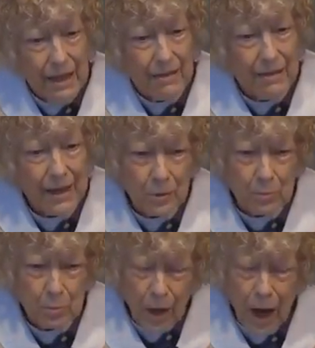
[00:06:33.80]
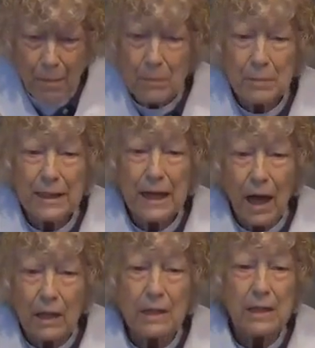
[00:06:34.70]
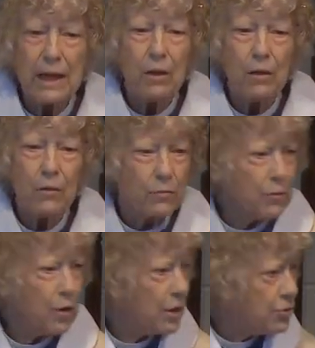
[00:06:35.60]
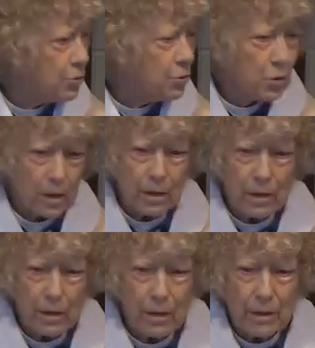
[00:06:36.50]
they could probably unnail the front door.